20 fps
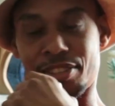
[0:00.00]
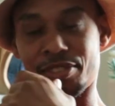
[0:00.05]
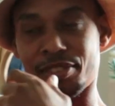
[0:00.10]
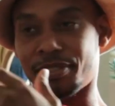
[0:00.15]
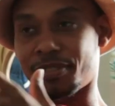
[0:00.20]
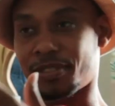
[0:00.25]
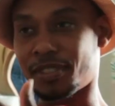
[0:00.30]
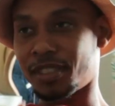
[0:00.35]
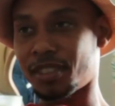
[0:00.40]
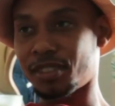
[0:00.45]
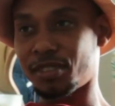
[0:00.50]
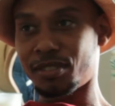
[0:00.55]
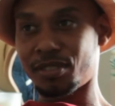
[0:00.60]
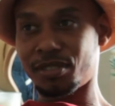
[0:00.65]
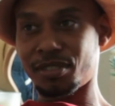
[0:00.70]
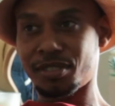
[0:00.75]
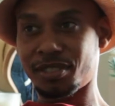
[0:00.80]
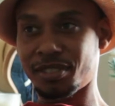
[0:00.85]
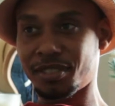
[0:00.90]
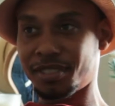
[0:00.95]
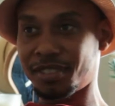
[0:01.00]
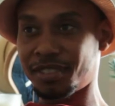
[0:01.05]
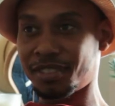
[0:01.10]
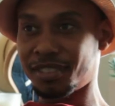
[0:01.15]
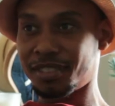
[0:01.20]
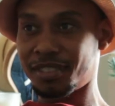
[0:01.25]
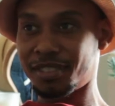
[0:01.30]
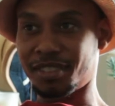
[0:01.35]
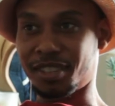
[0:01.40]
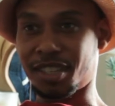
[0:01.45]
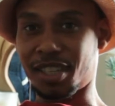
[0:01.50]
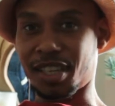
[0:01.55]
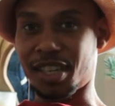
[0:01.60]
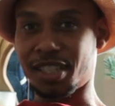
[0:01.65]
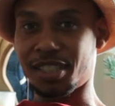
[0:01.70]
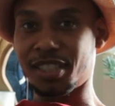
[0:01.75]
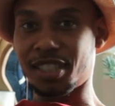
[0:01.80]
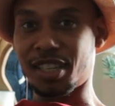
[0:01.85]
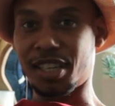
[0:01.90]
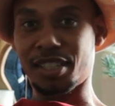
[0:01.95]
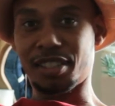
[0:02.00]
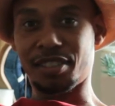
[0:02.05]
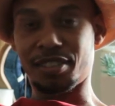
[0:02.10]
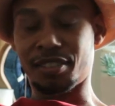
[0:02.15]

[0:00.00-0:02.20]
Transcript: don't even know. Like, I